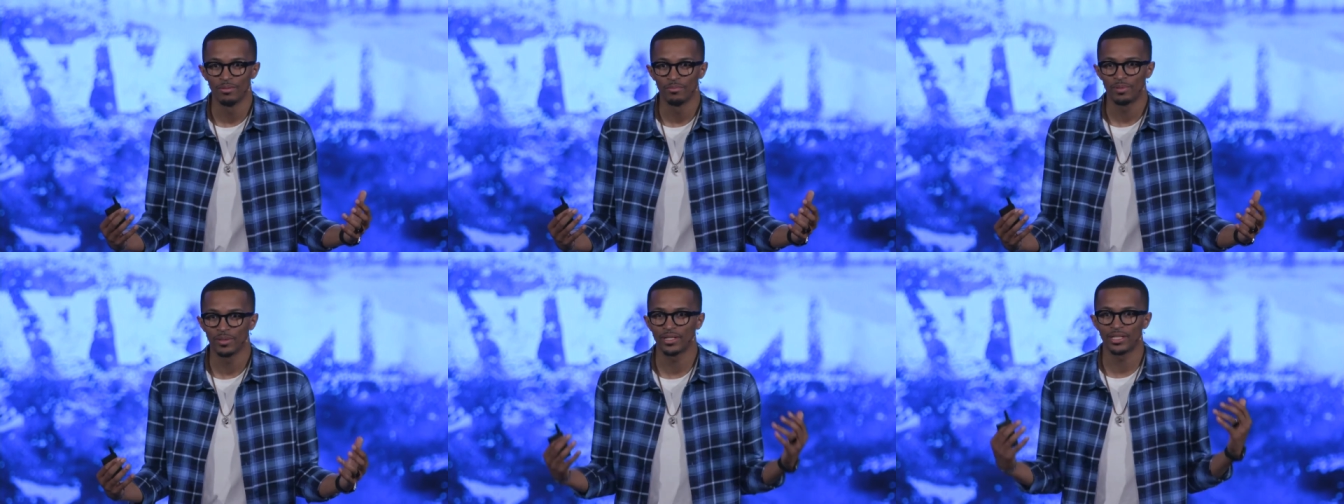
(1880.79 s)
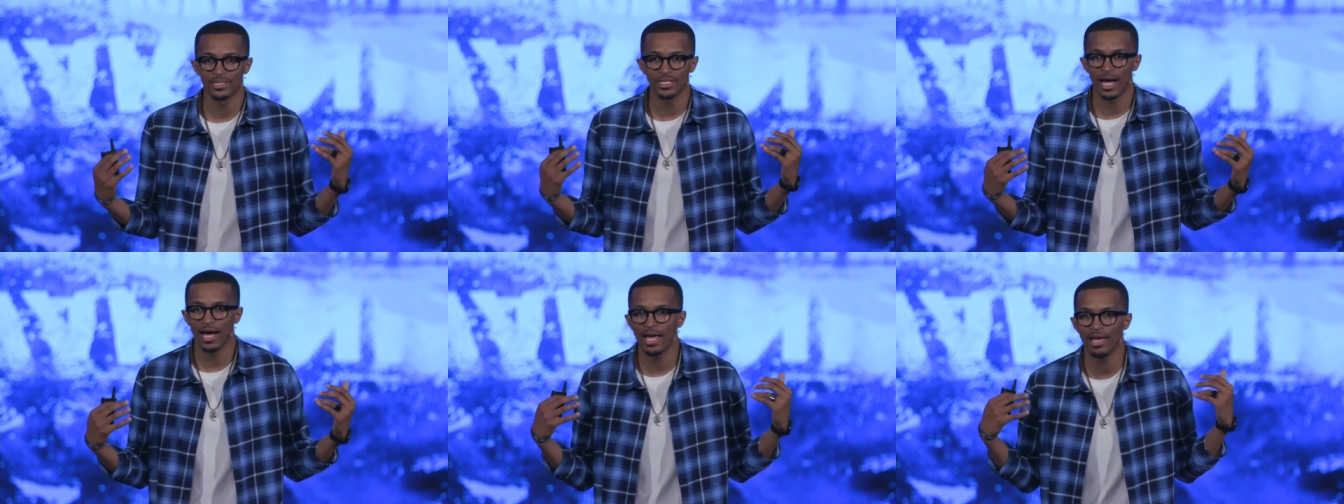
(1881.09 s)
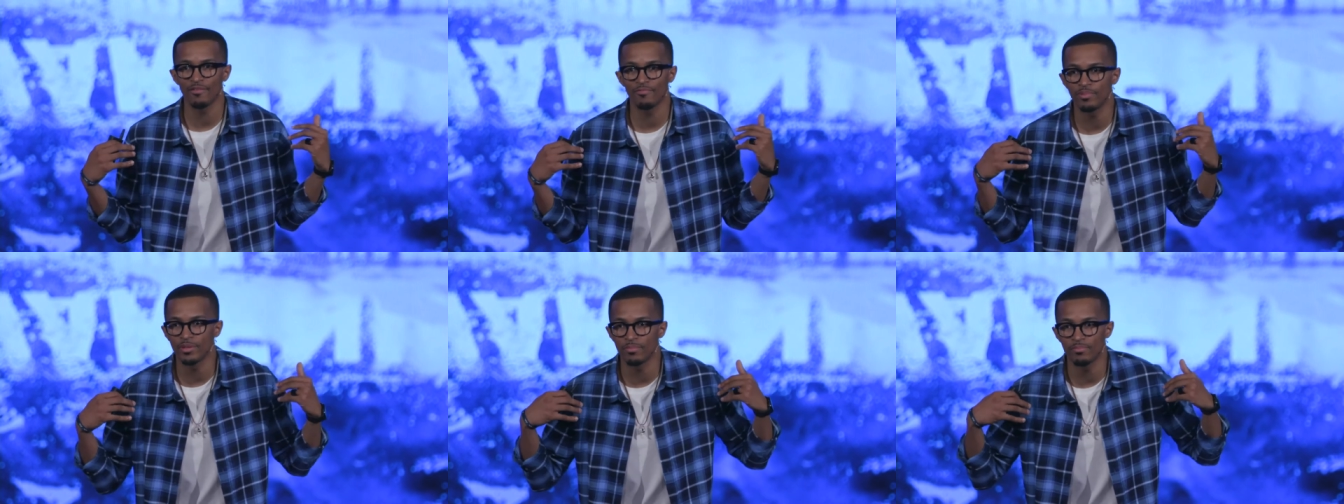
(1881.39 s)
because I
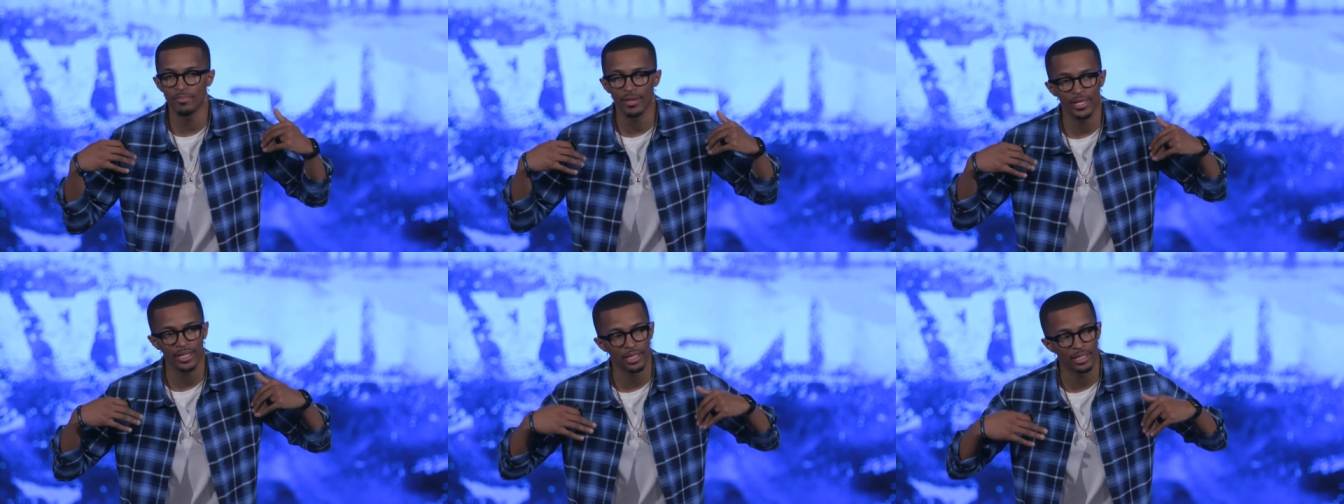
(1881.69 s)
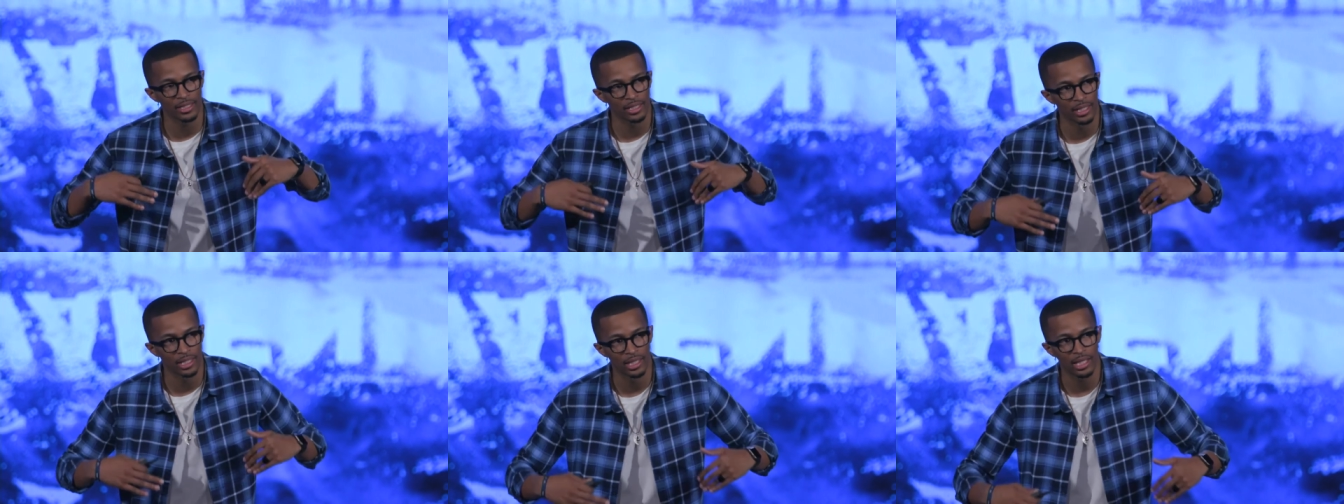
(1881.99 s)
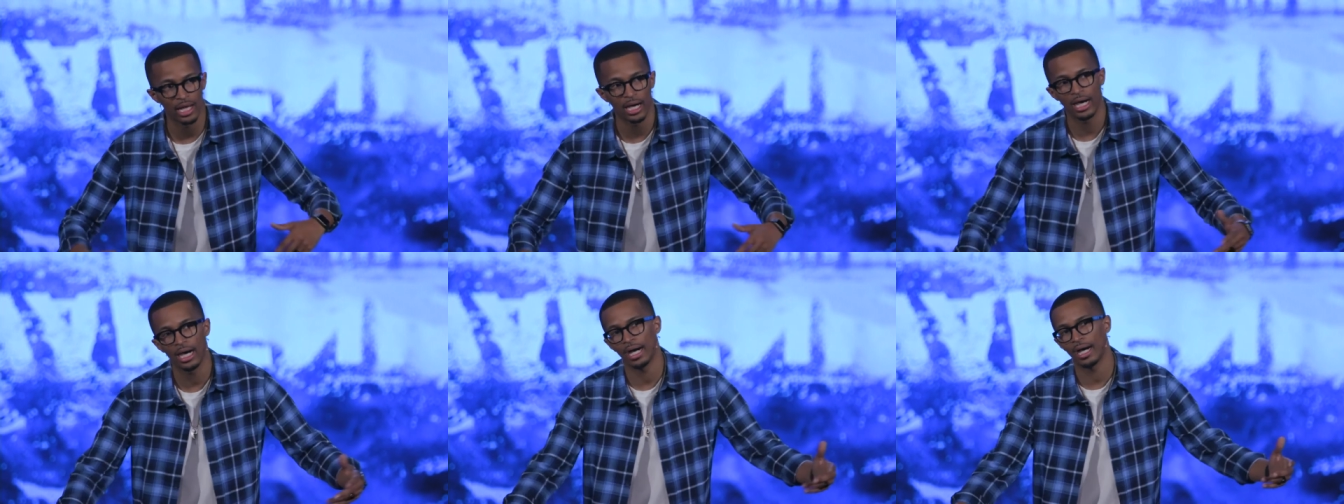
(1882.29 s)
have been made
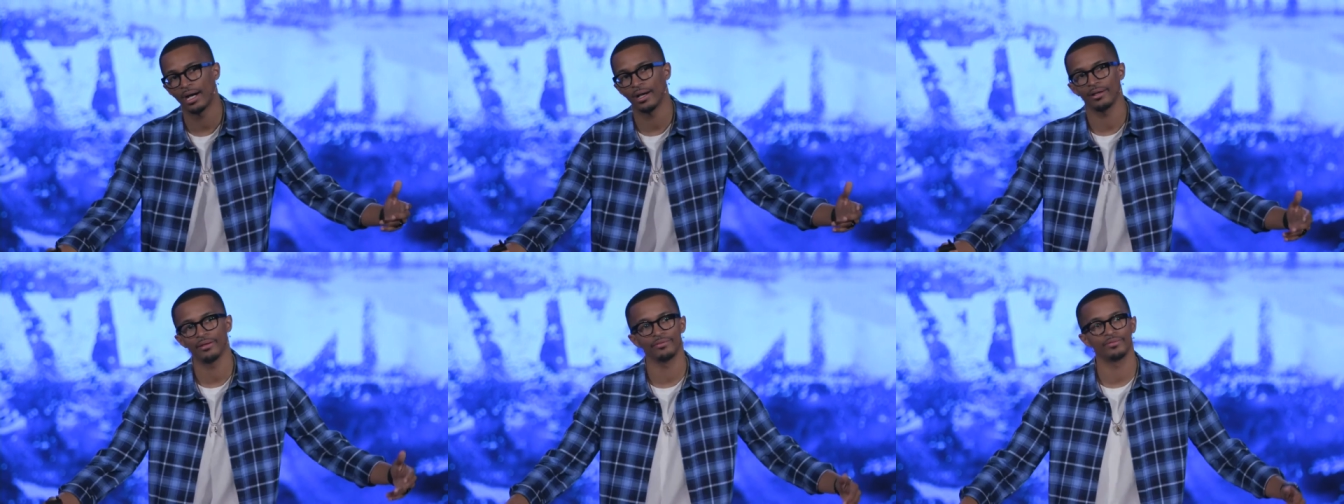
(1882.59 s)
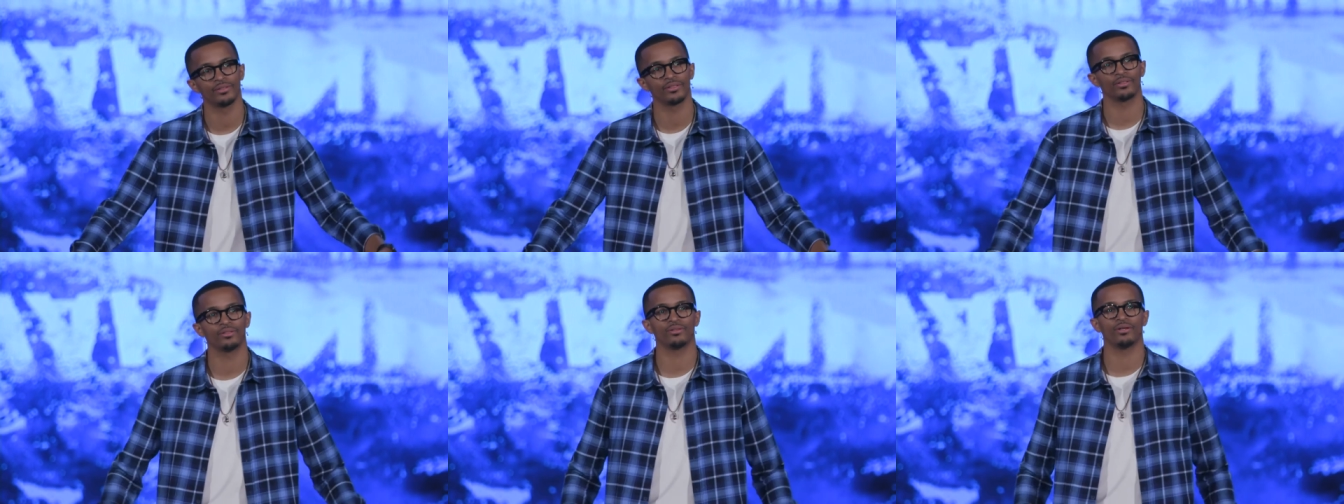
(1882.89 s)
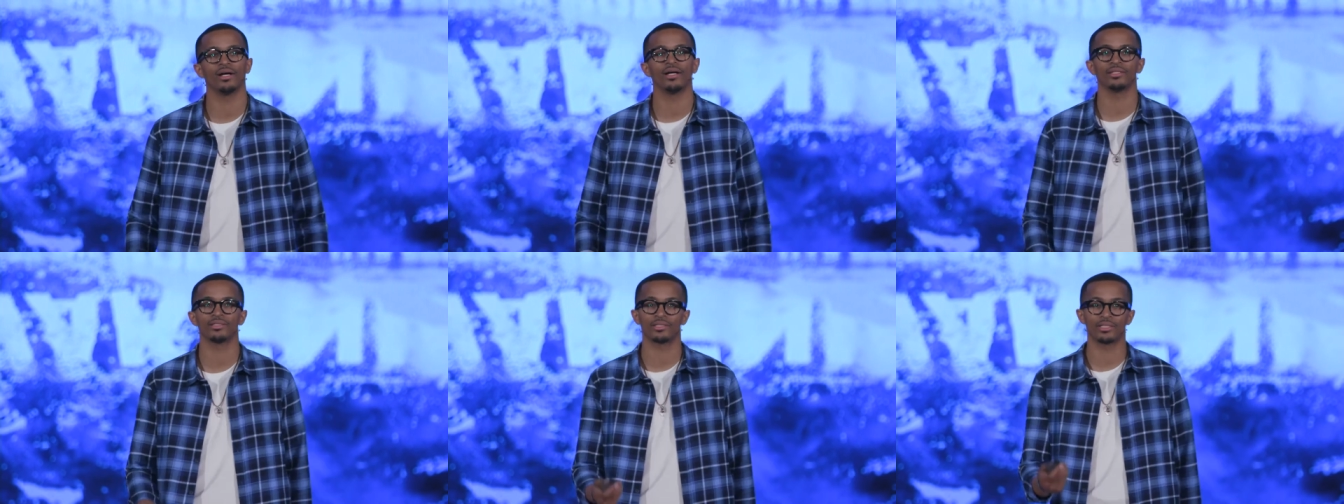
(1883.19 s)
alive in
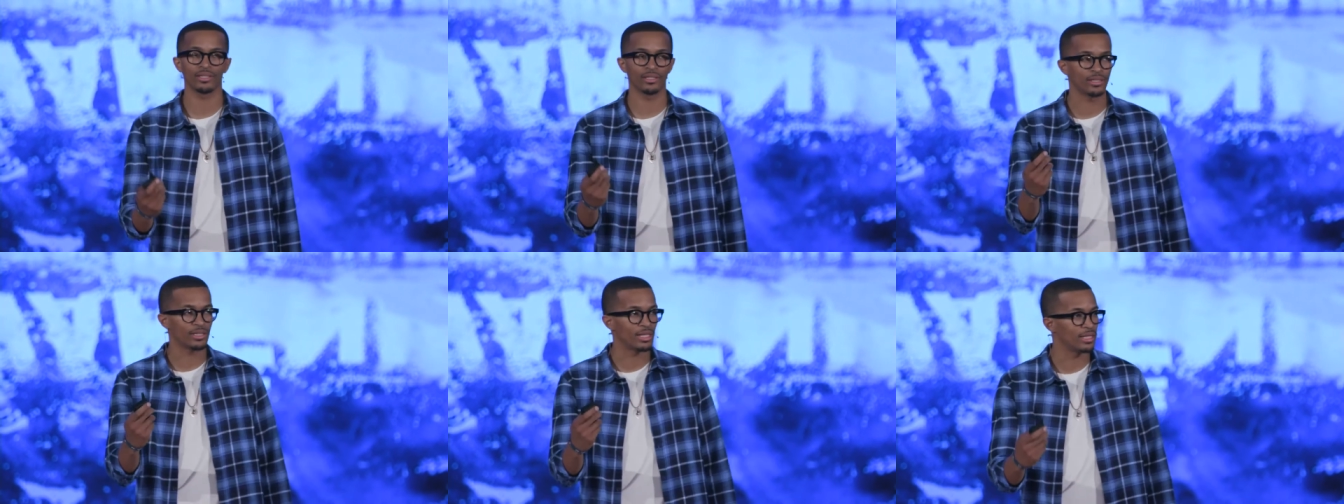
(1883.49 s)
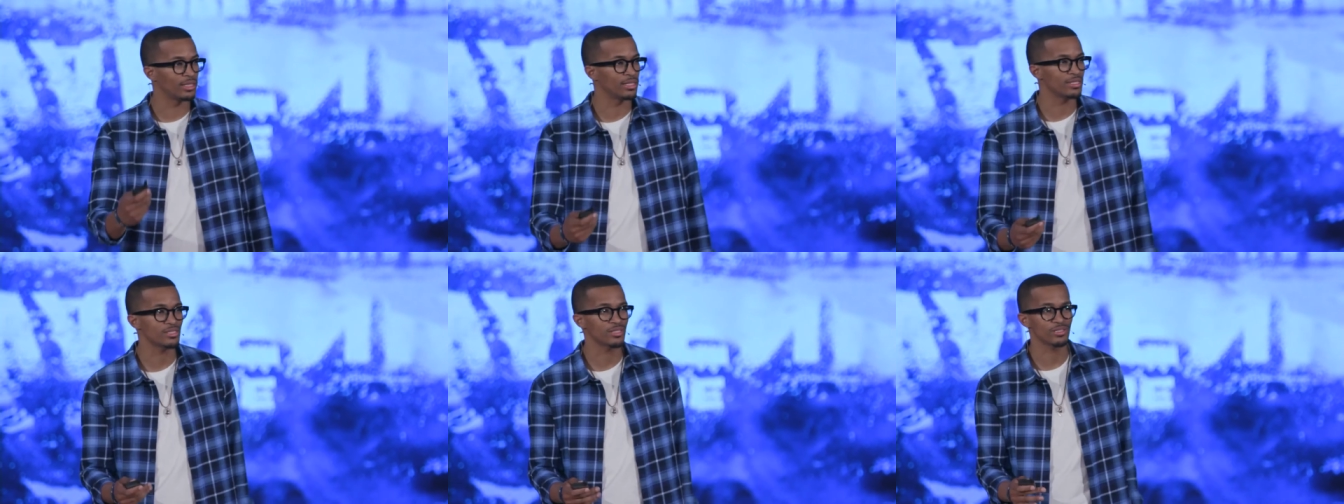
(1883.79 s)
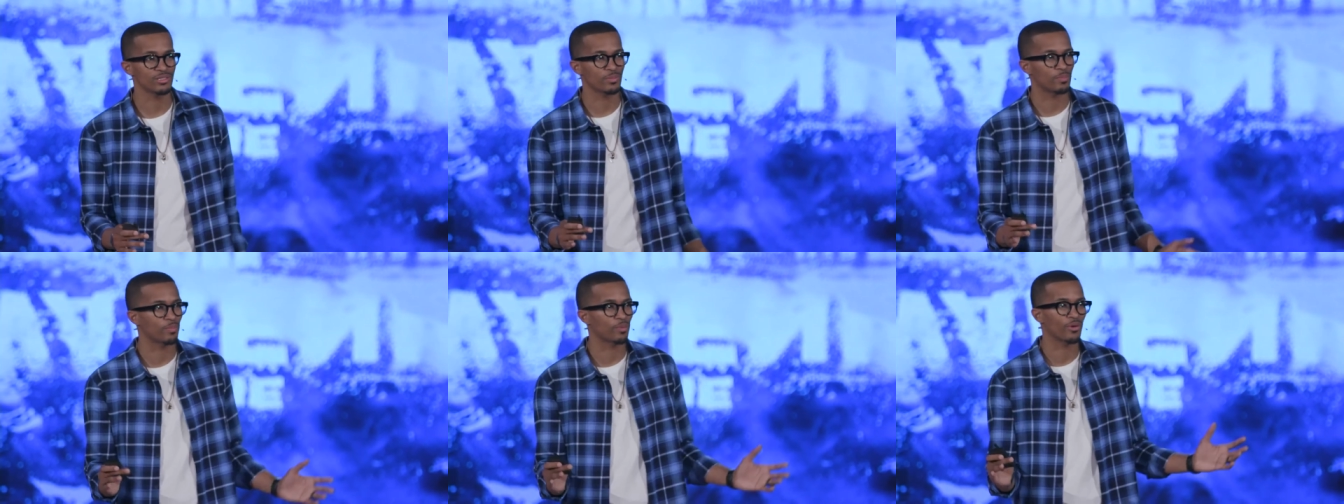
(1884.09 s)
Christ. And, and this
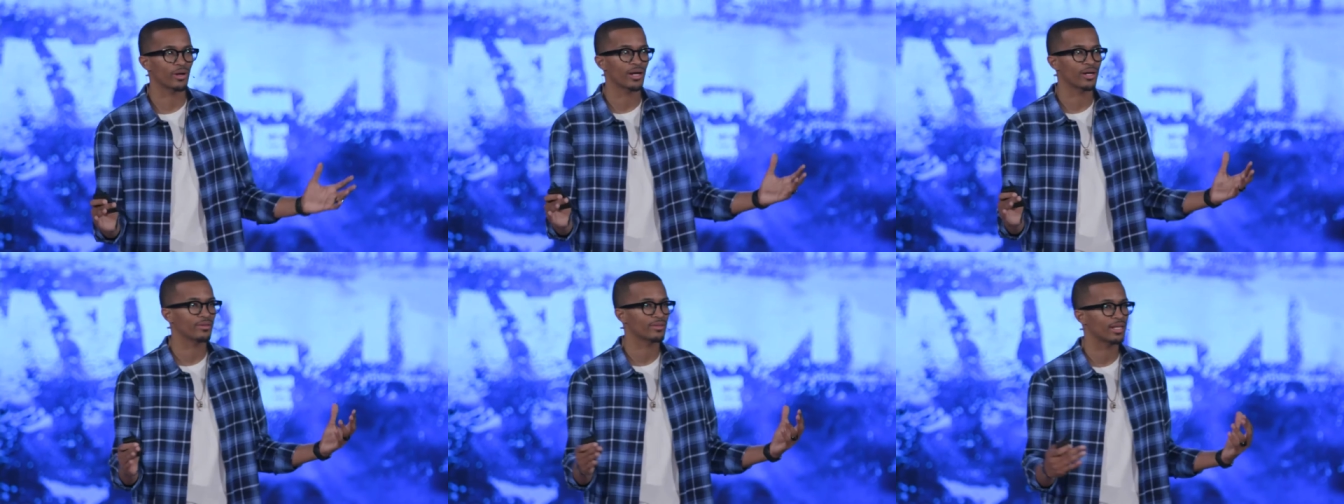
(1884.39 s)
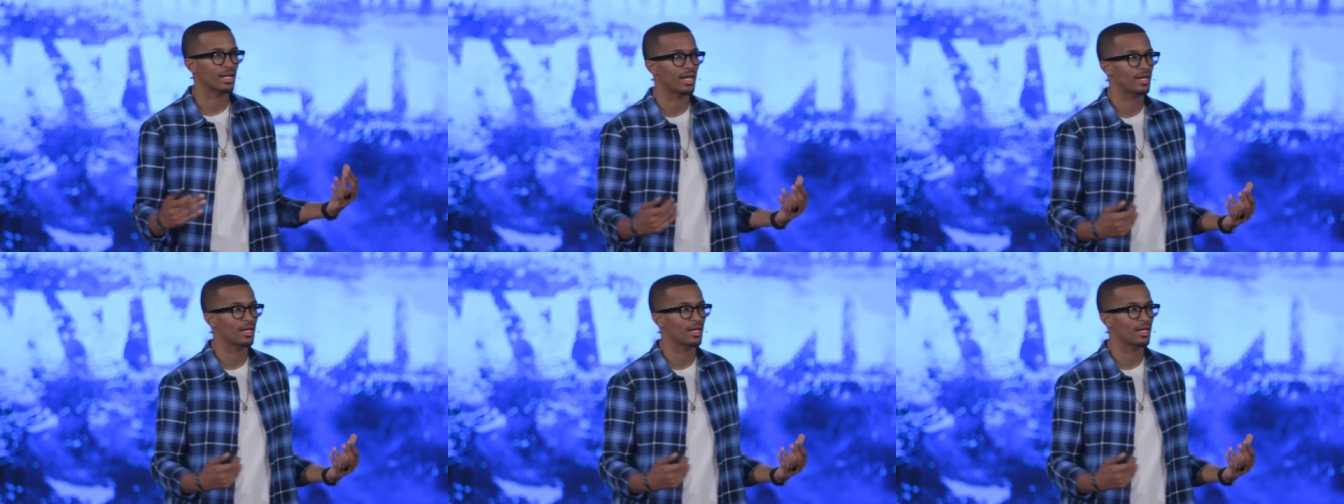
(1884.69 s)
is a prayer that,